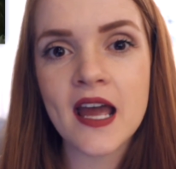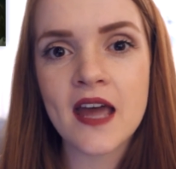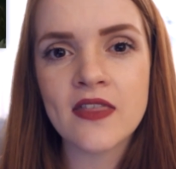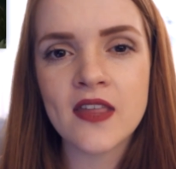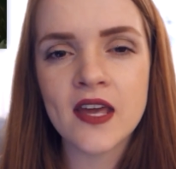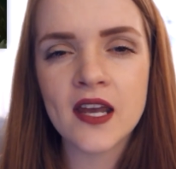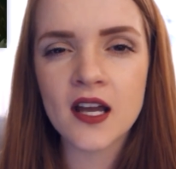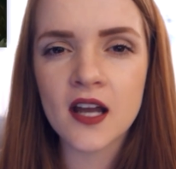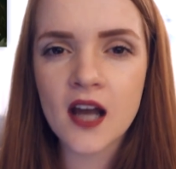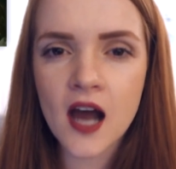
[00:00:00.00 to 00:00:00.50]
and
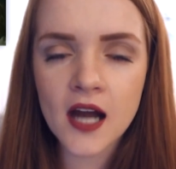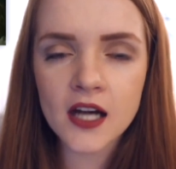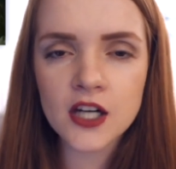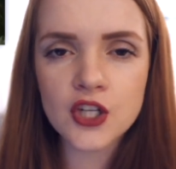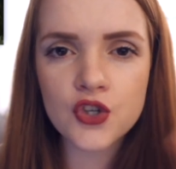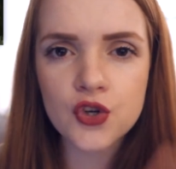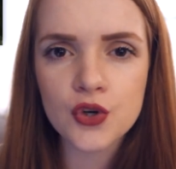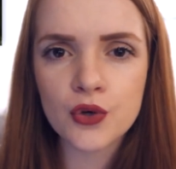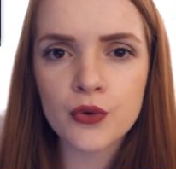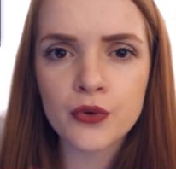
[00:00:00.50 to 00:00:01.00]
then it kind of
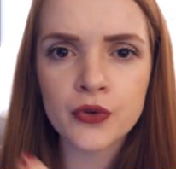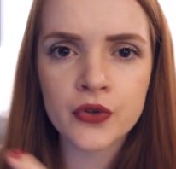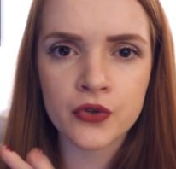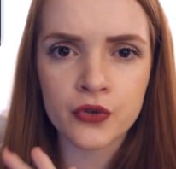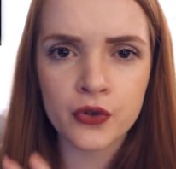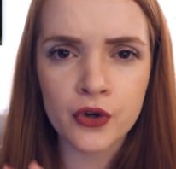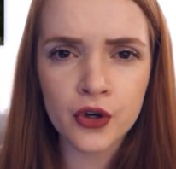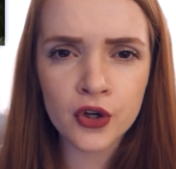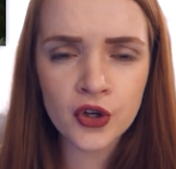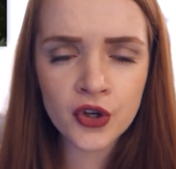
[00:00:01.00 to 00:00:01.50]
trickled
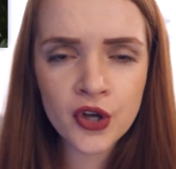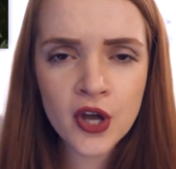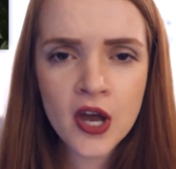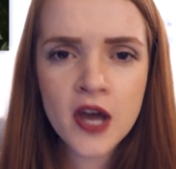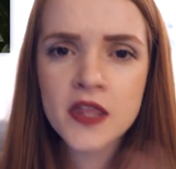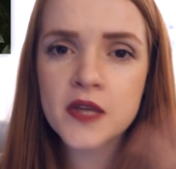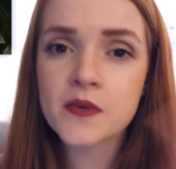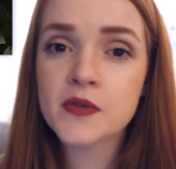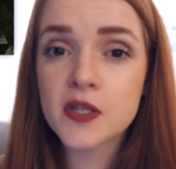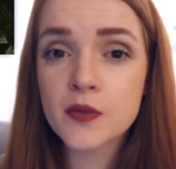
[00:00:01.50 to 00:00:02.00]
through.
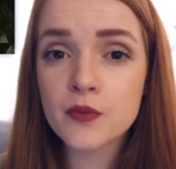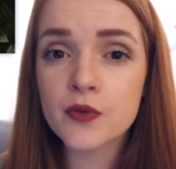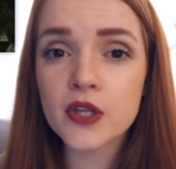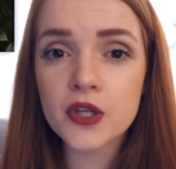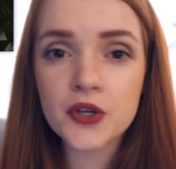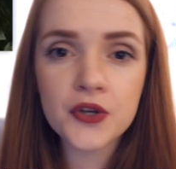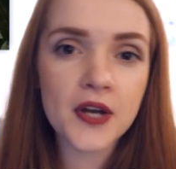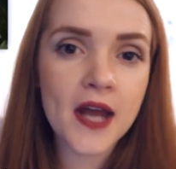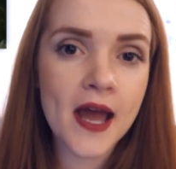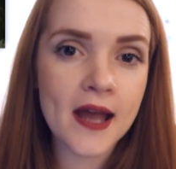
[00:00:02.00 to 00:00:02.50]
There were some
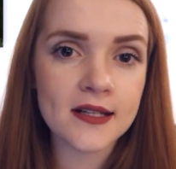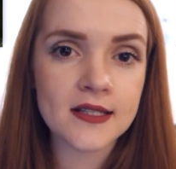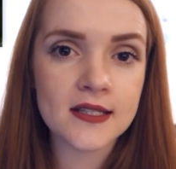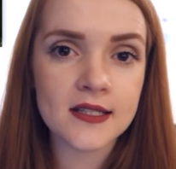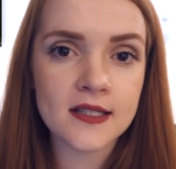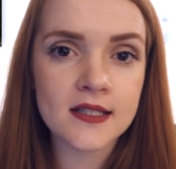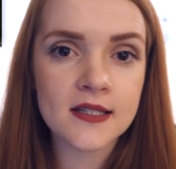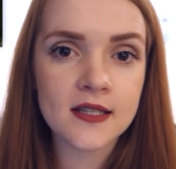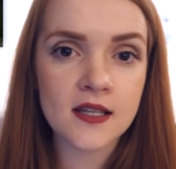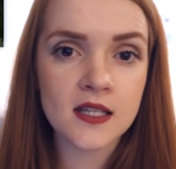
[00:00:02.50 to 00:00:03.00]
really good
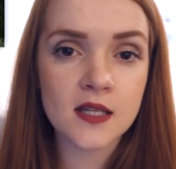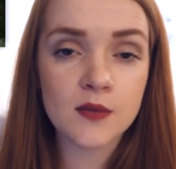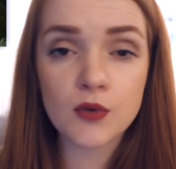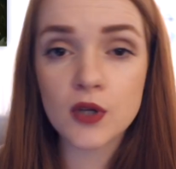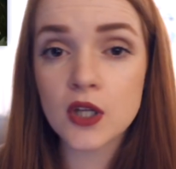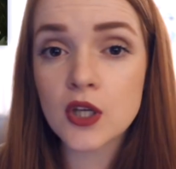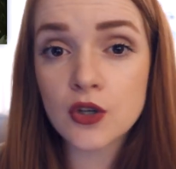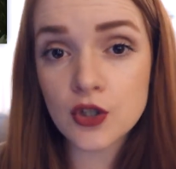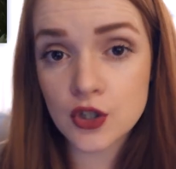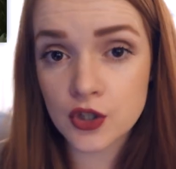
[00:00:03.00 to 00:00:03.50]
actors and some
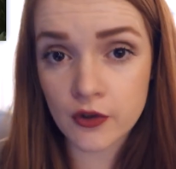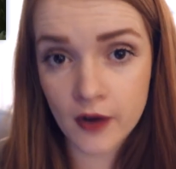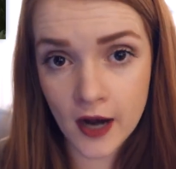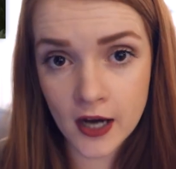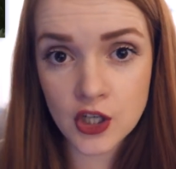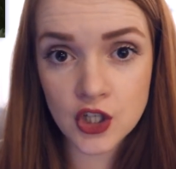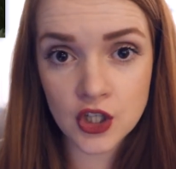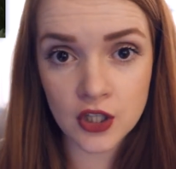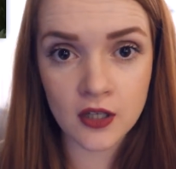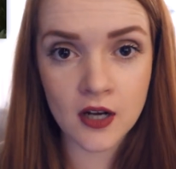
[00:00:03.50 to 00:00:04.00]
really good
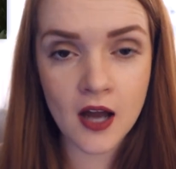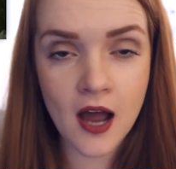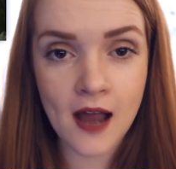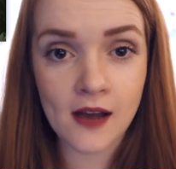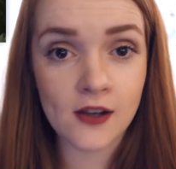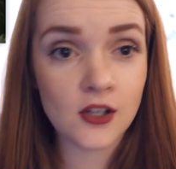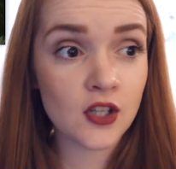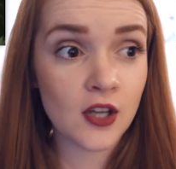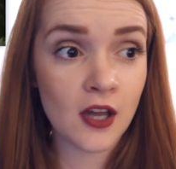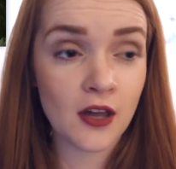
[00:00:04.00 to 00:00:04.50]
direction,
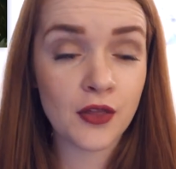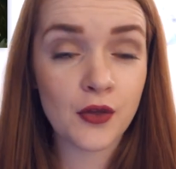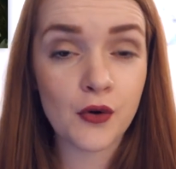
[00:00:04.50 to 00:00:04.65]
actually, I